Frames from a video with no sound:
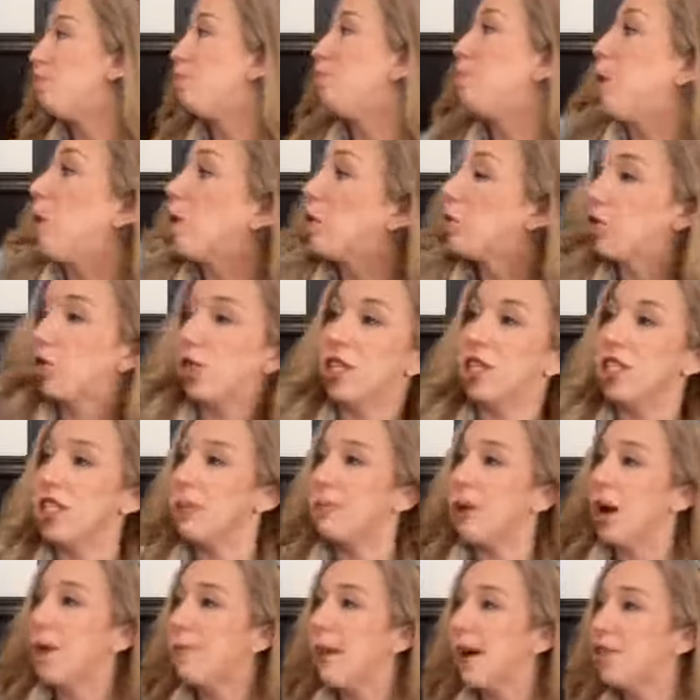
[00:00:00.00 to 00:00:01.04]
barged into
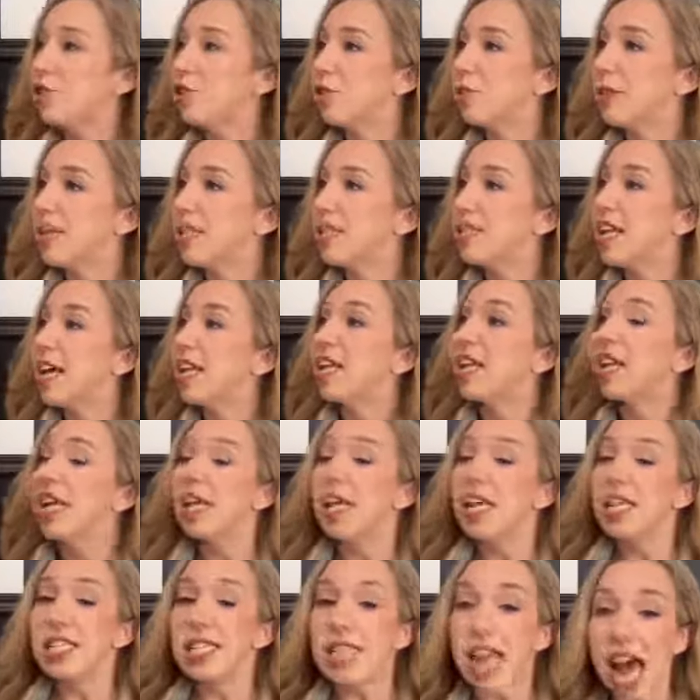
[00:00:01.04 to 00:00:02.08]
my bedroom and said,
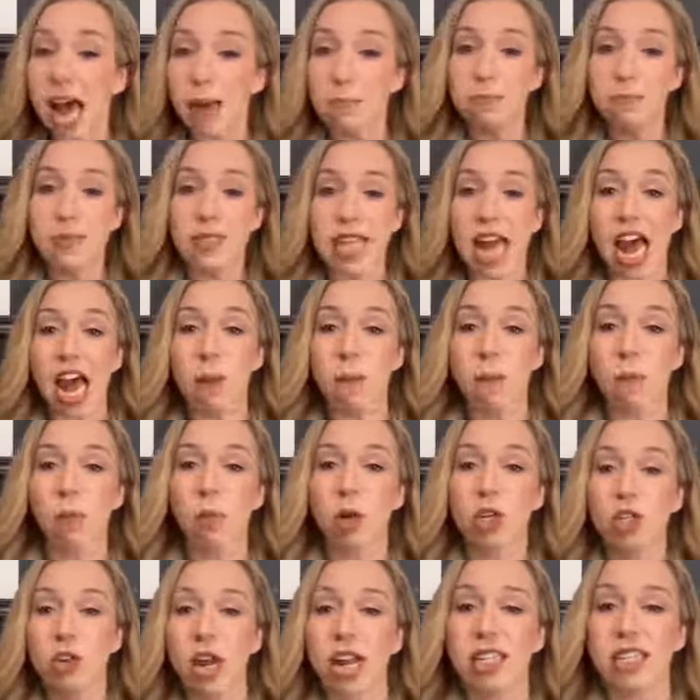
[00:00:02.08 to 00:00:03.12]
stop,
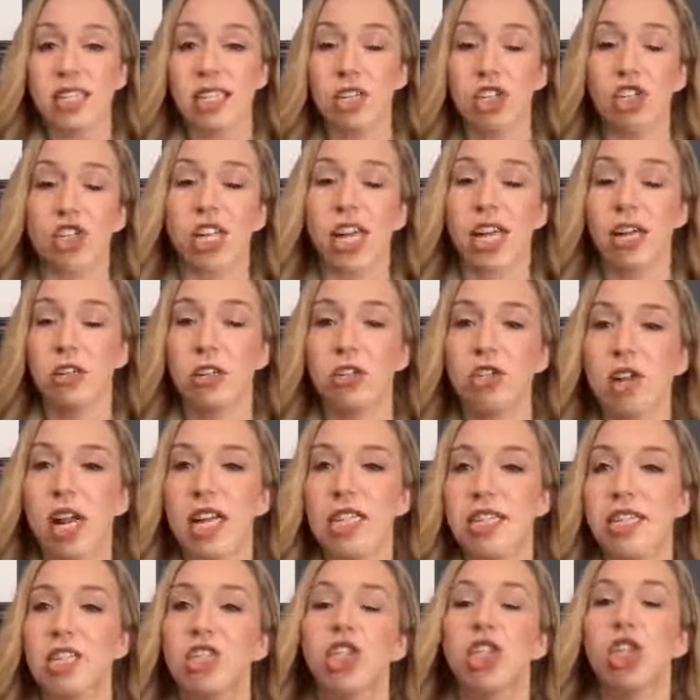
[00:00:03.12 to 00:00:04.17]
we're transition,
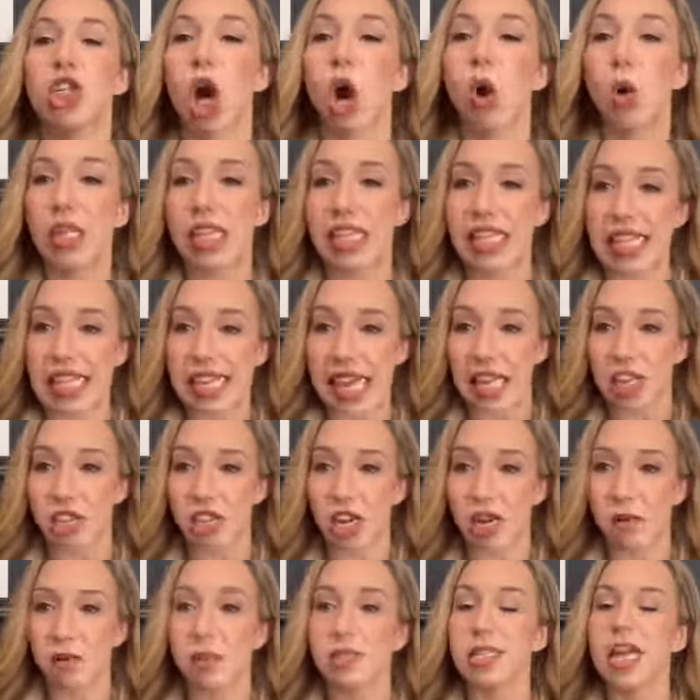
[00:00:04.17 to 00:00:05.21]
go clean the
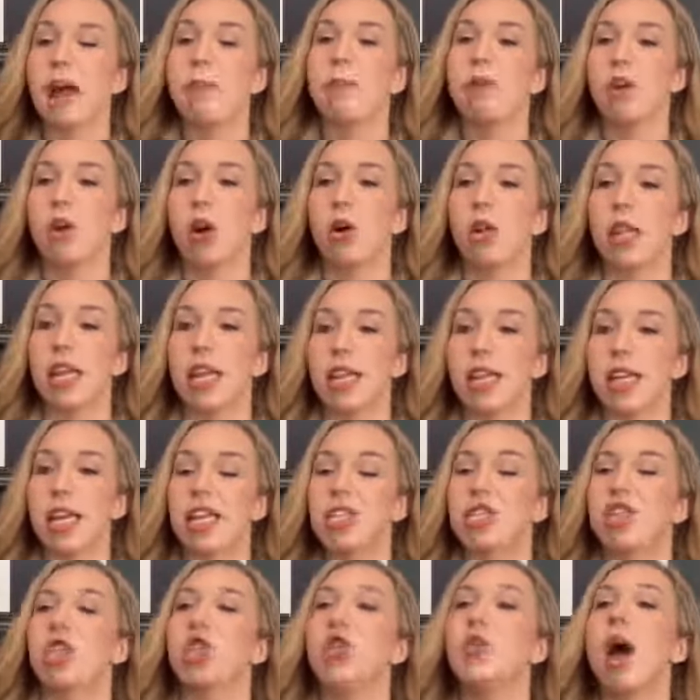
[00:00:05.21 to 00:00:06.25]
kitchen, time to go clean the
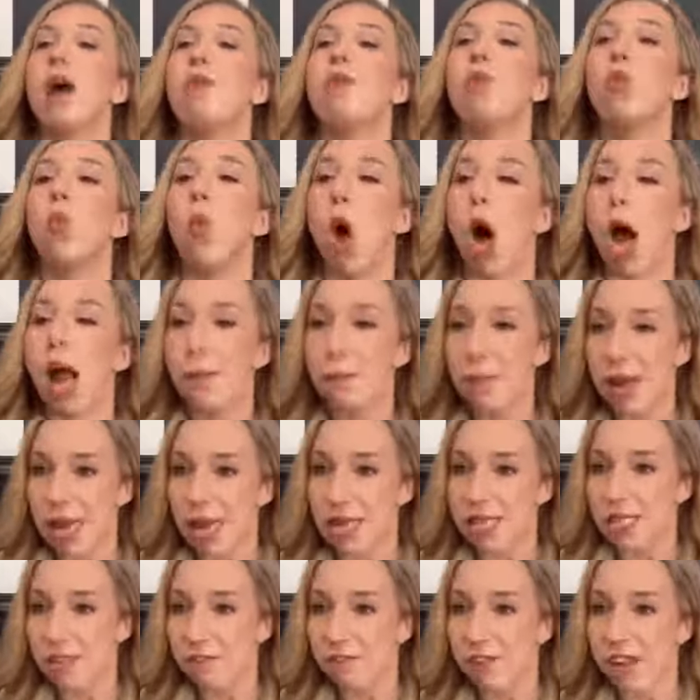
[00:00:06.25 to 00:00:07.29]
kitchen, you have 1
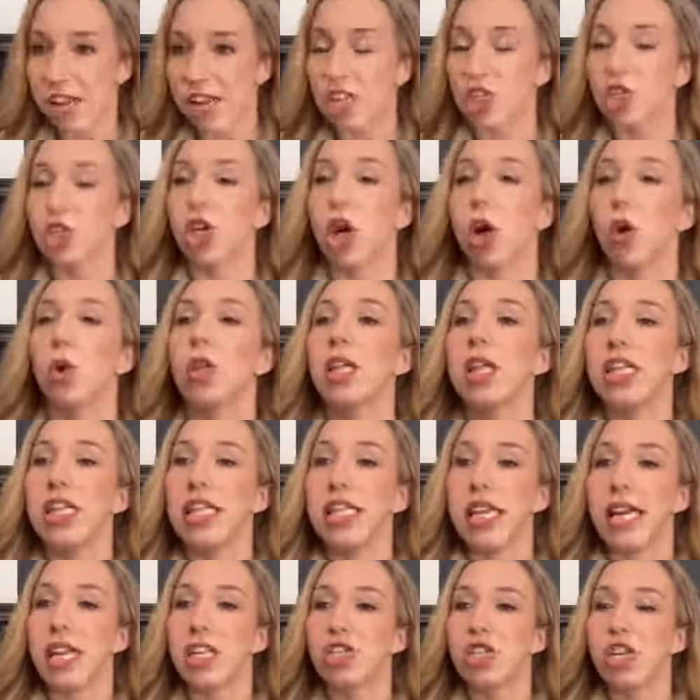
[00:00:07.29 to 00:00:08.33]
minute to finish, go clean the
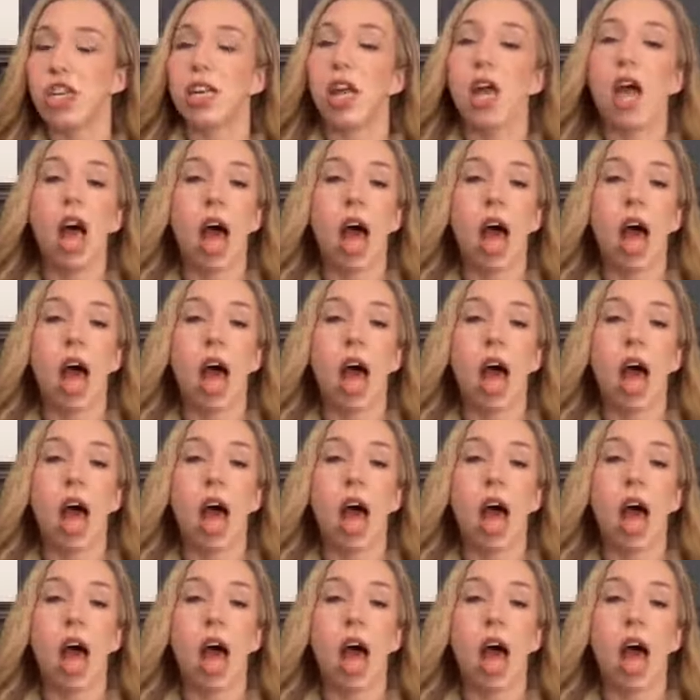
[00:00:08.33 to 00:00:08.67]
kitchen,